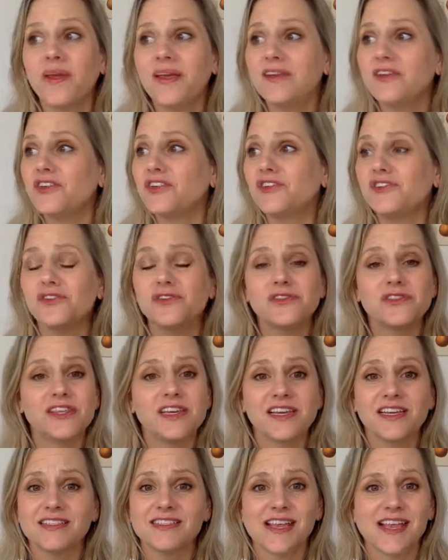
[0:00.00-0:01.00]
to do
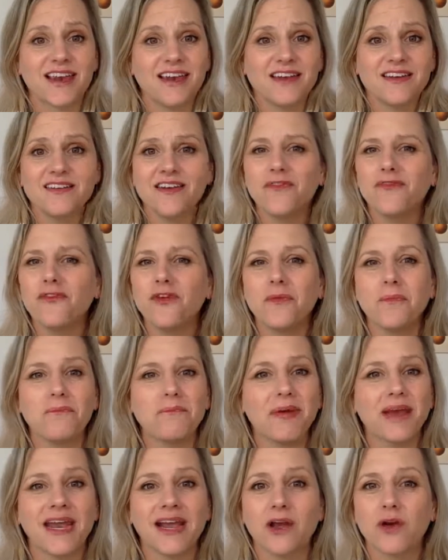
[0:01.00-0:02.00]
things in a different,
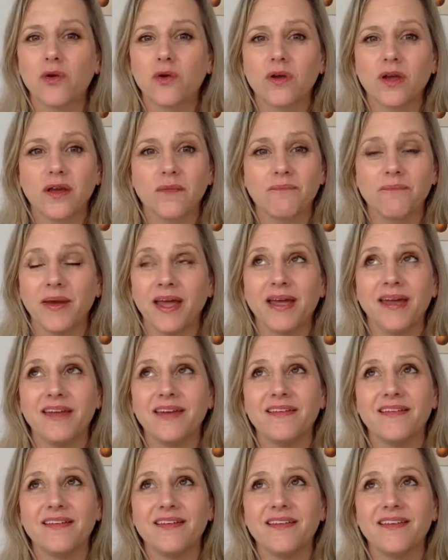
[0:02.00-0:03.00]

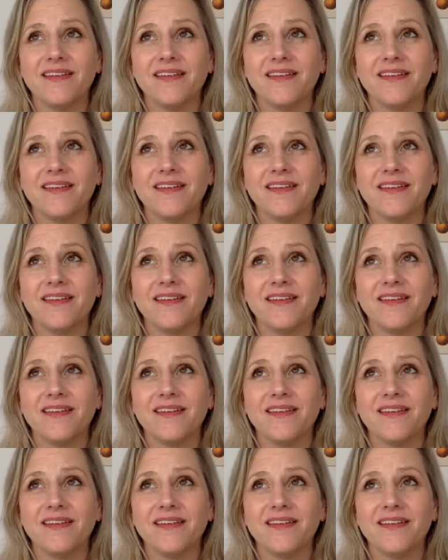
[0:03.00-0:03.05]
but